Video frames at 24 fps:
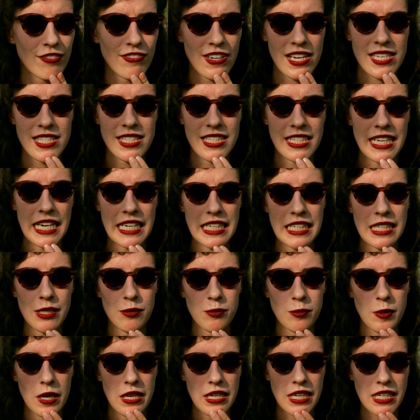fascinating
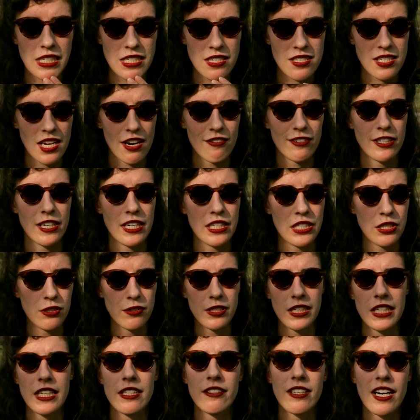when I discover a new
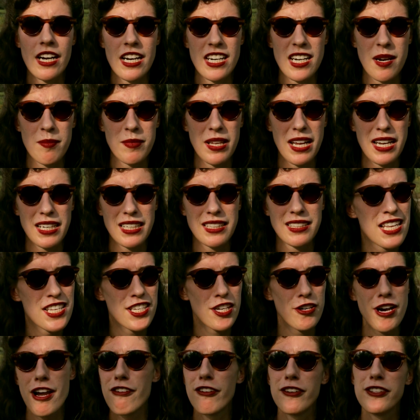era and I'm like, so
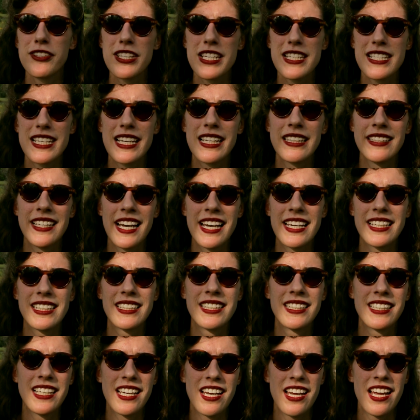I've only seen like
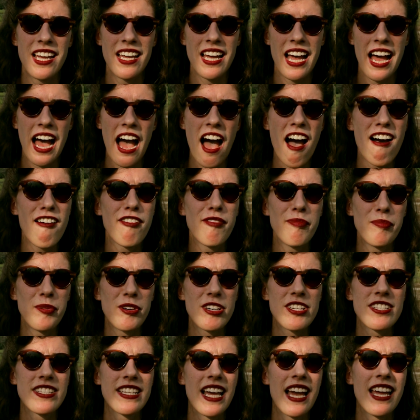
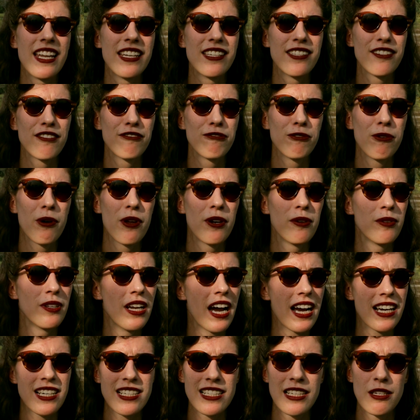0.5% of what
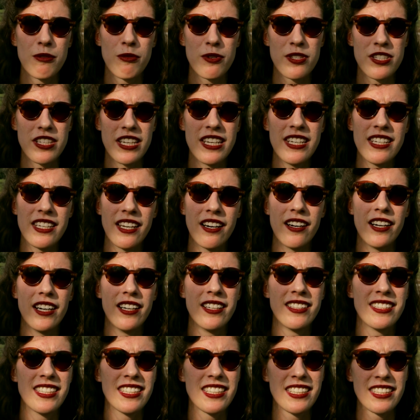actually was in there,
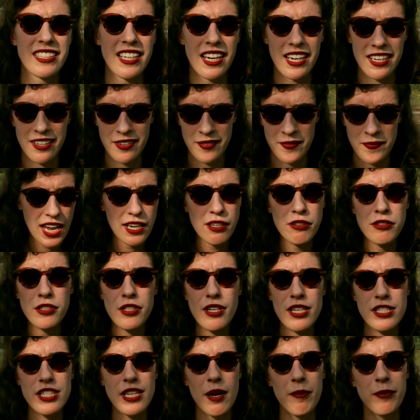didn't I? I could do
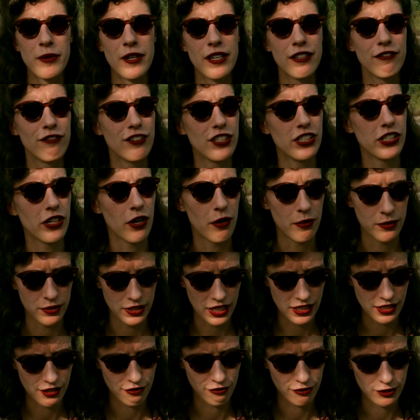a separate video on
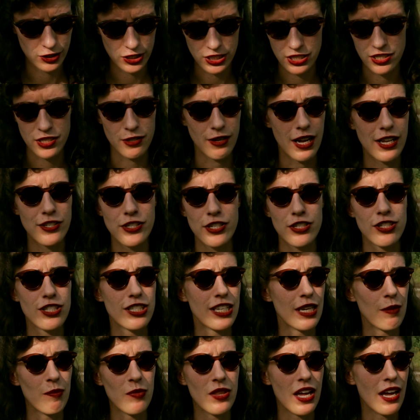1940s, so I'll just
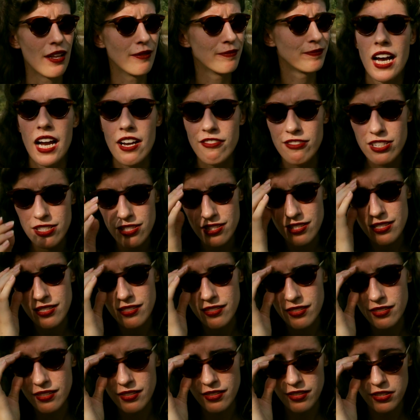skip that. I've just
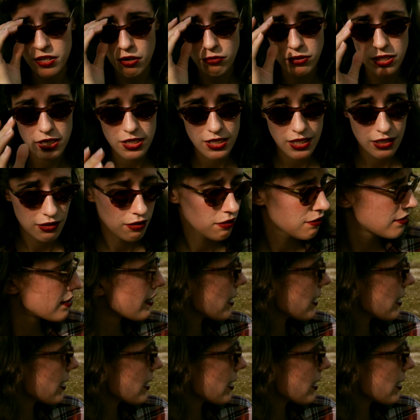notice it looks